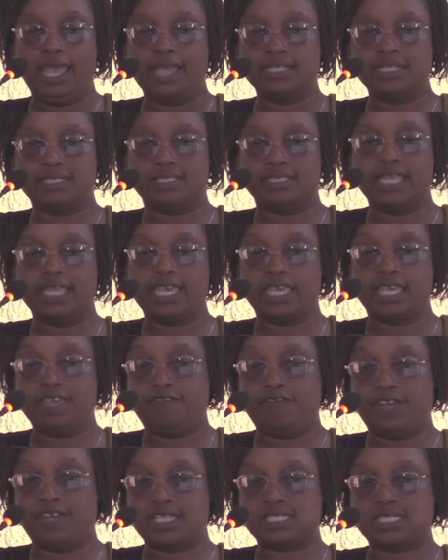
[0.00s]
they give
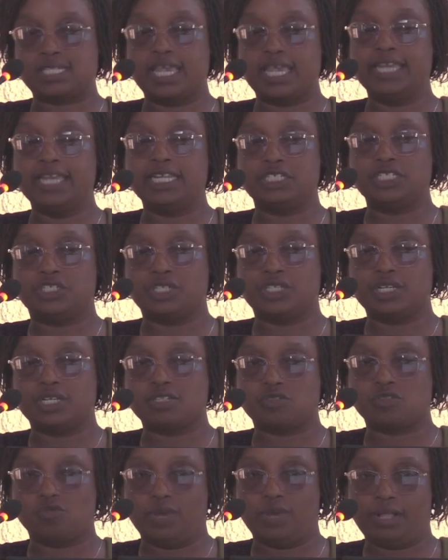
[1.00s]
us energy as
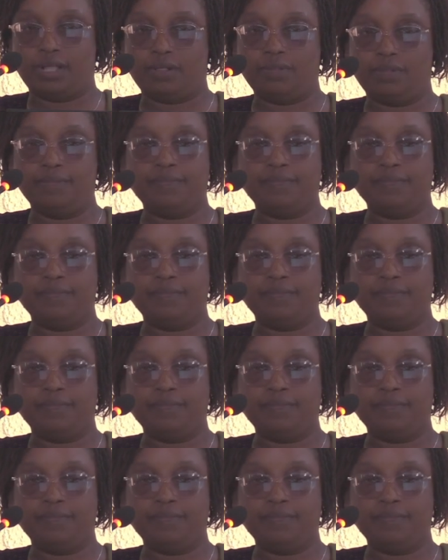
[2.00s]
well.